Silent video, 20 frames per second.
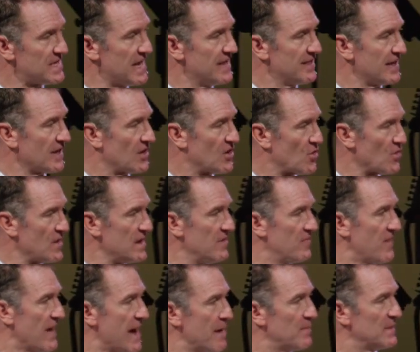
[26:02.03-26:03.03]
say that
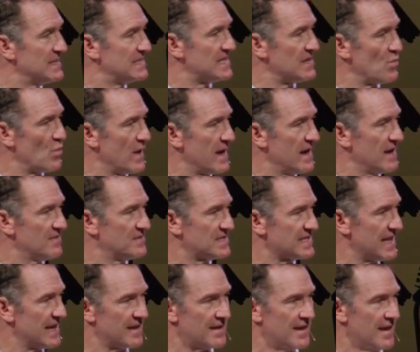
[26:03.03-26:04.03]
grief happens in
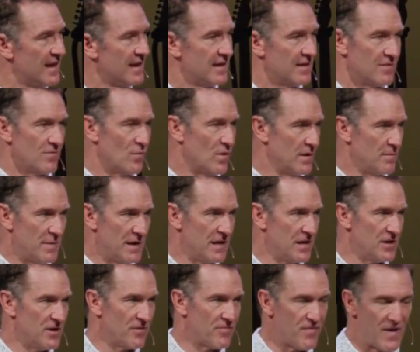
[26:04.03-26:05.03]
waves. Like one
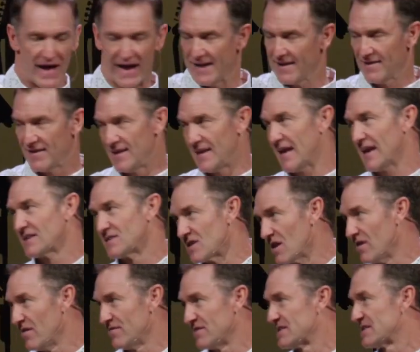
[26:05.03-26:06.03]
minute you're fine and the next
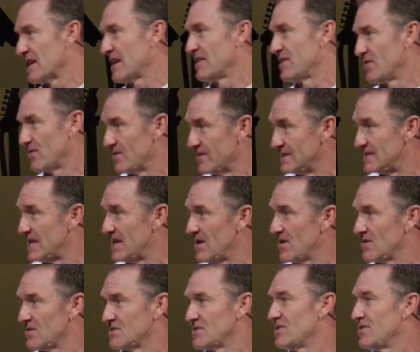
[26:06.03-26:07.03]
all of a sudden you're in
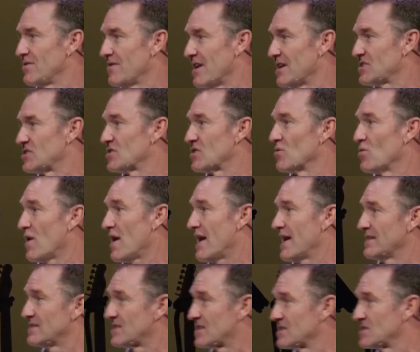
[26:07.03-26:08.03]
tears and you're not sure
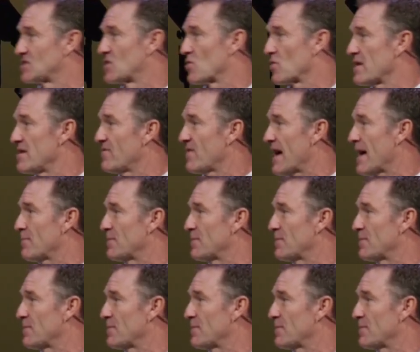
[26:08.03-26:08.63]
why. It's because grief